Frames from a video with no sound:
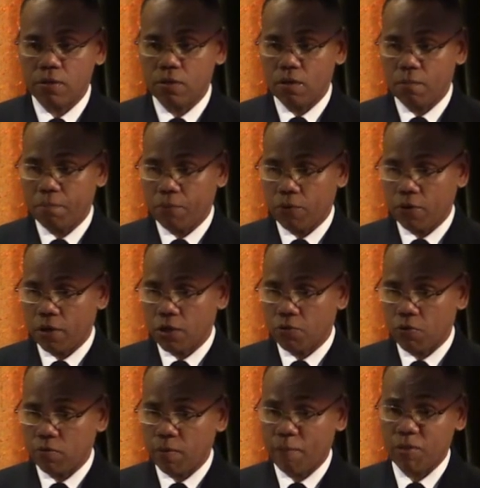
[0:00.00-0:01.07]
You know, a boy
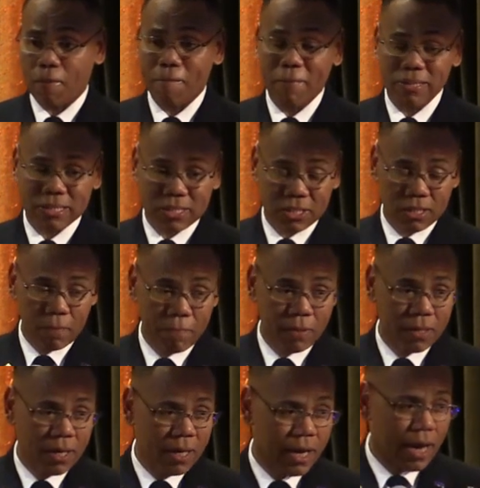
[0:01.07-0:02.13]
grew up on the
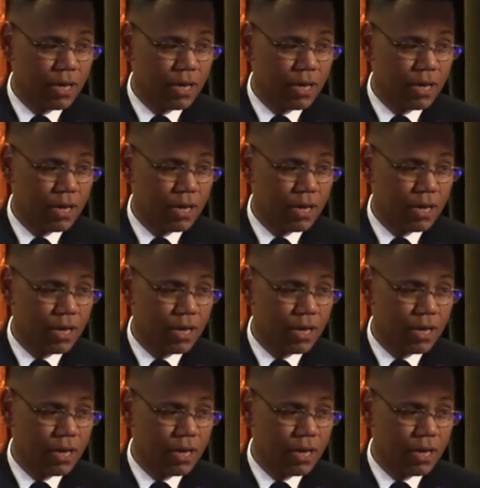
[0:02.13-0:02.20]
Mississippi.